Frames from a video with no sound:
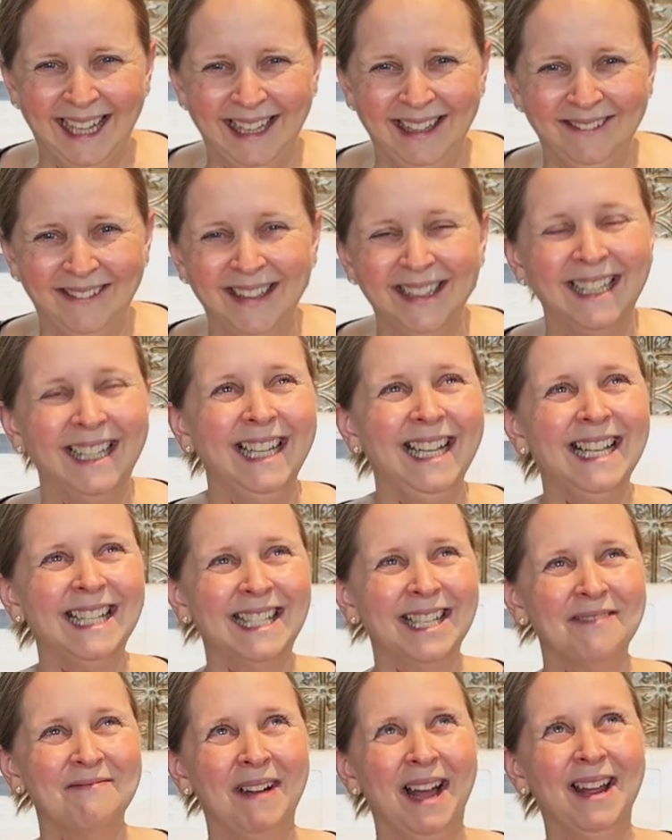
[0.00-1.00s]
Well, at
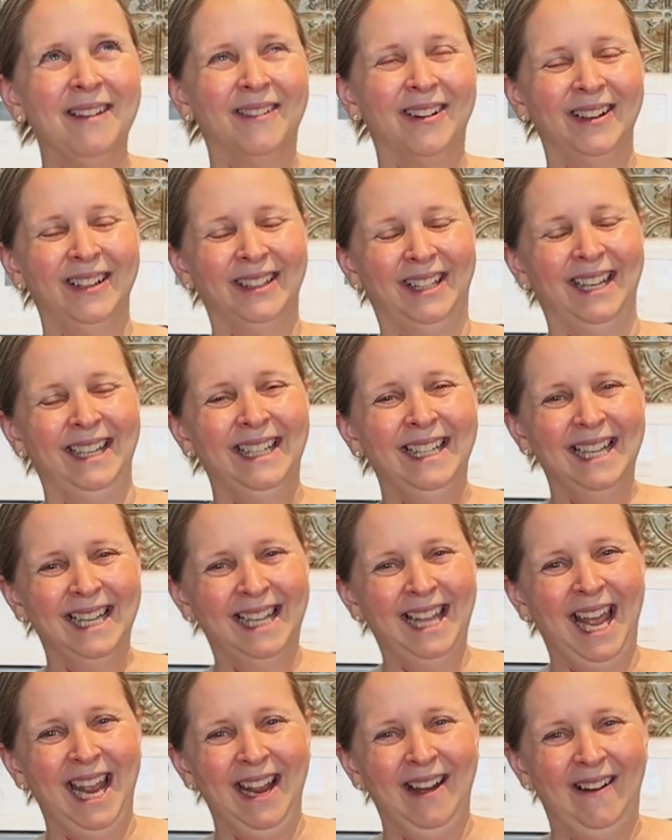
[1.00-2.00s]
least in my world,
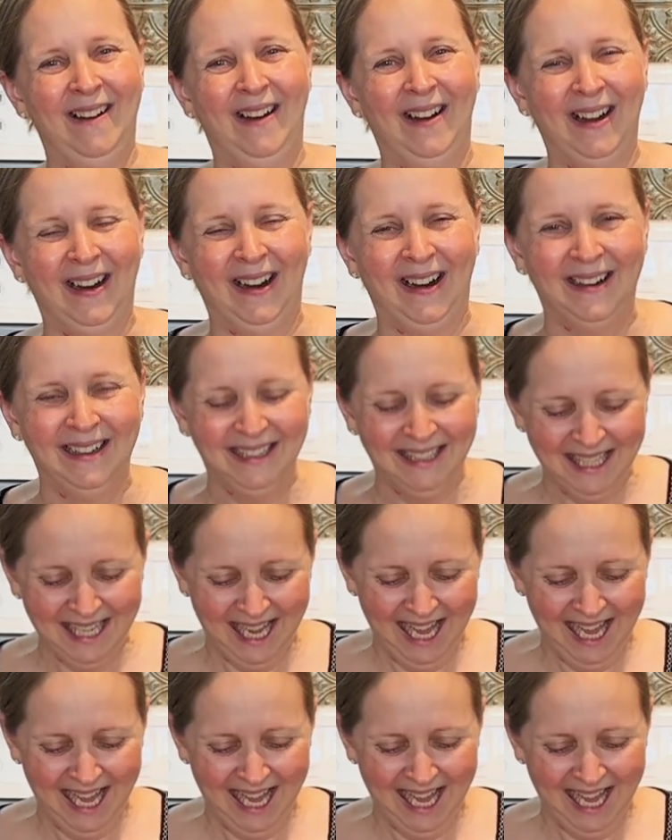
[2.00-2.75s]
they are.